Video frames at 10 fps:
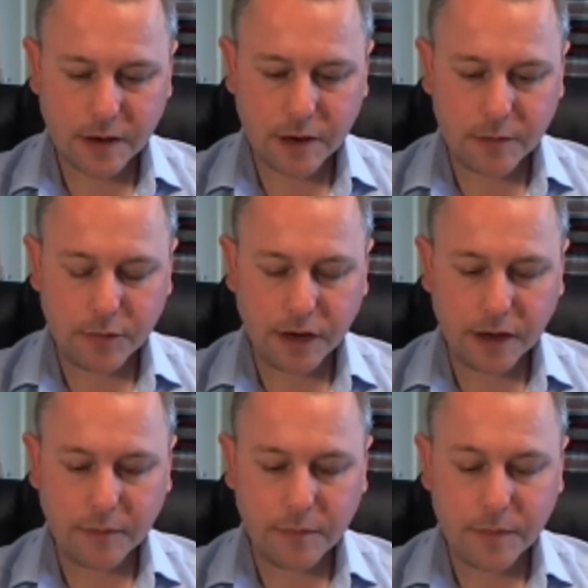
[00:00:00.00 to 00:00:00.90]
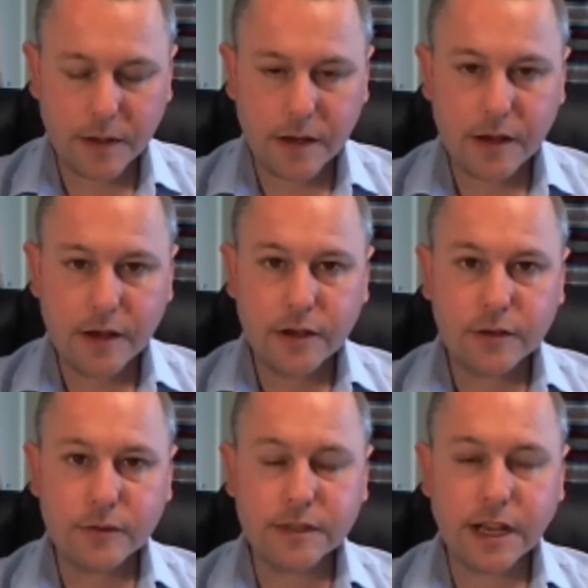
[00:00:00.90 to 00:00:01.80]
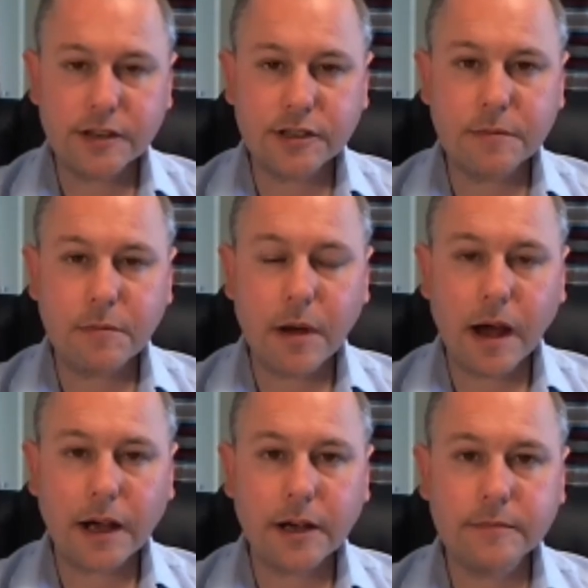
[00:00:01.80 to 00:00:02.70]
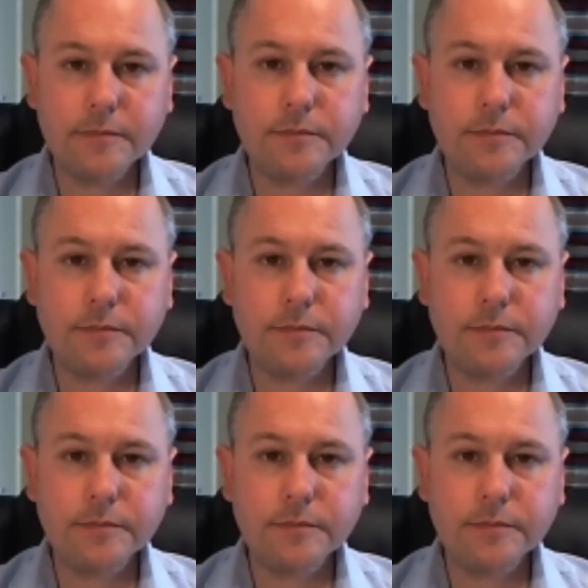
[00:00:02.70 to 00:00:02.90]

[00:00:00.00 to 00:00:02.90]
And now bring your attention back